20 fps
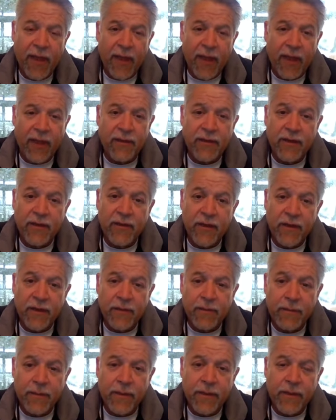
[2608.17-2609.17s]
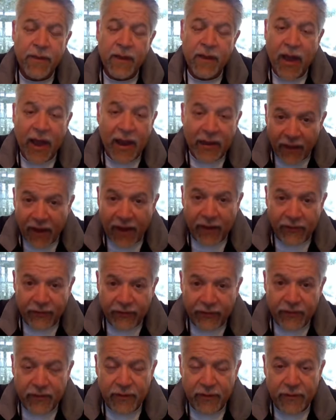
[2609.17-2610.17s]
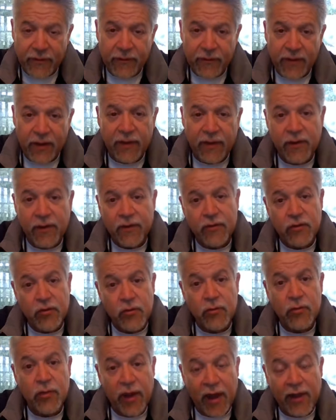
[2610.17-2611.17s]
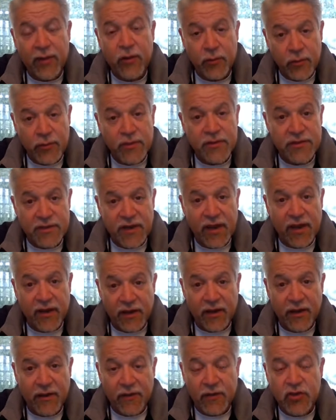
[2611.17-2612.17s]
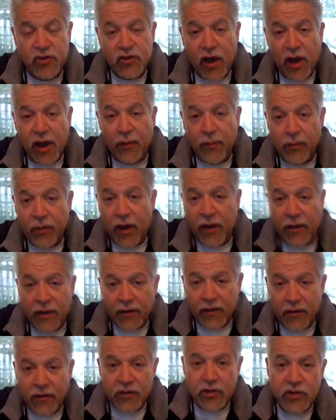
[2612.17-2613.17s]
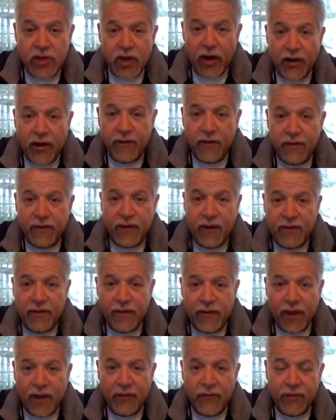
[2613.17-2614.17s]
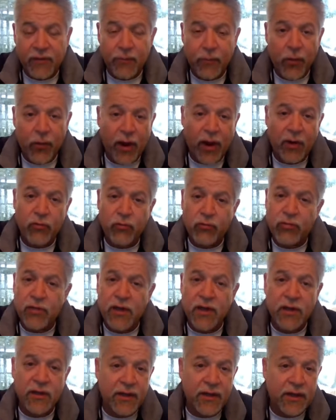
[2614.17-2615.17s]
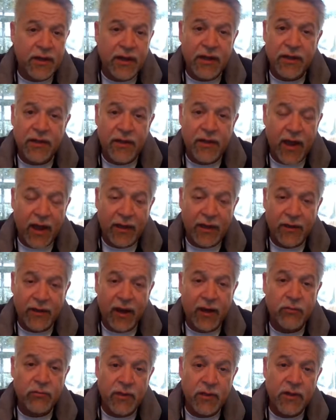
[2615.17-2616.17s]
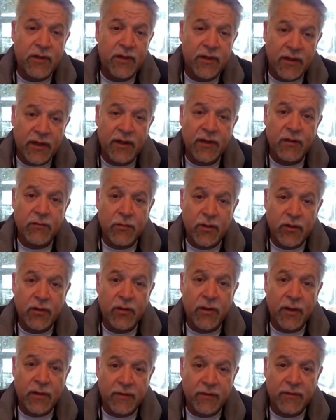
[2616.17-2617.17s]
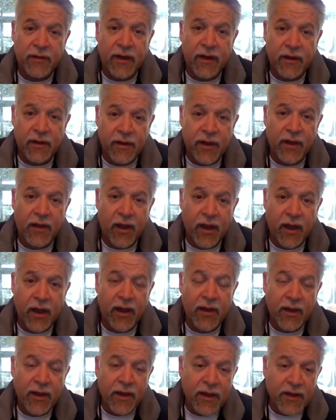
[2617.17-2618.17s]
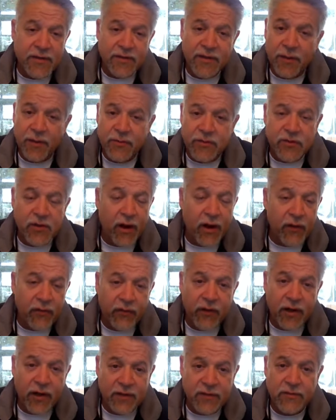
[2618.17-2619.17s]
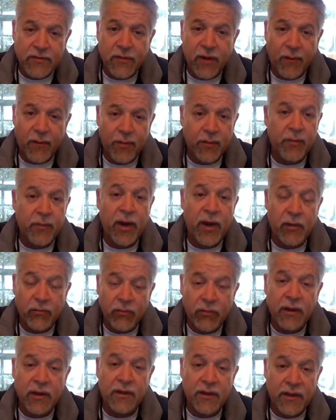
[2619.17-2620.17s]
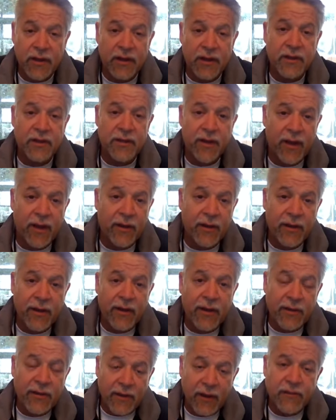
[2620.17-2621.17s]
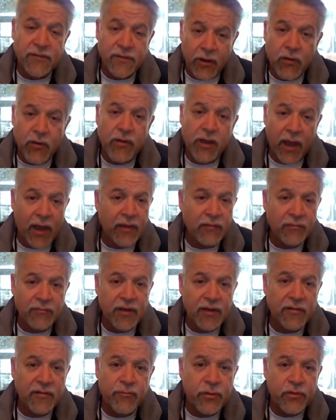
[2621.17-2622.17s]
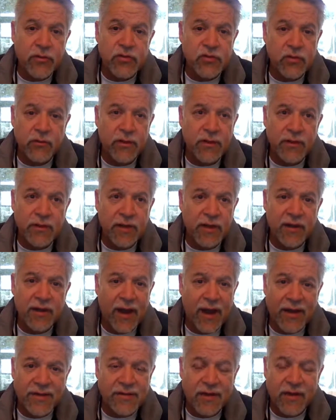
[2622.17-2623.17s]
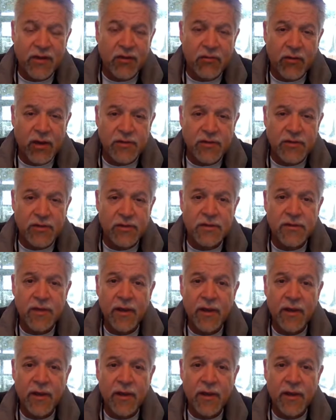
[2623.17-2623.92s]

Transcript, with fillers: And then the the guy left. And the new guy who was sitting in the shop got into the chair and said to David, Boy, I really needed that. I really needed what you had to say to that guy. He said, I'm sorry for eavesdropping, but I really needed that. And David said, Okay, didn't pursue it, didn't ask any questions.